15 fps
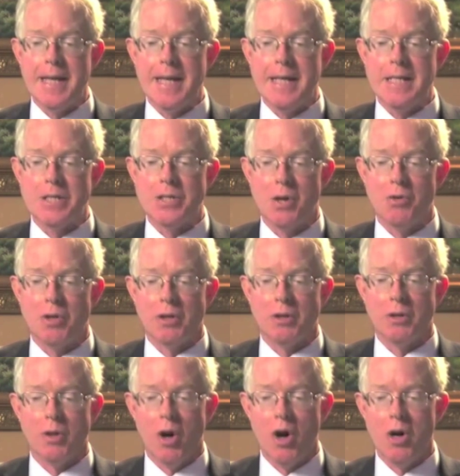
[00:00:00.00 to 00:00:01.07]
So the
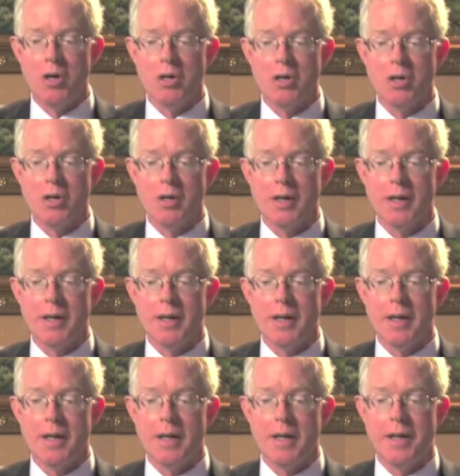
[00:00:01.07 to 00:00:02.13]
longer
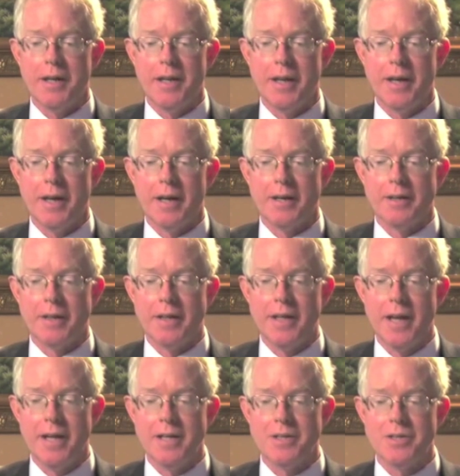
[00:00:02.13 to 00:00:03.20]
the
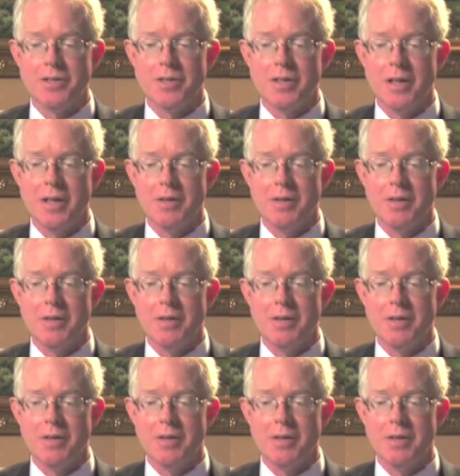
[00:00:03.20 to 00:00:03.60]
case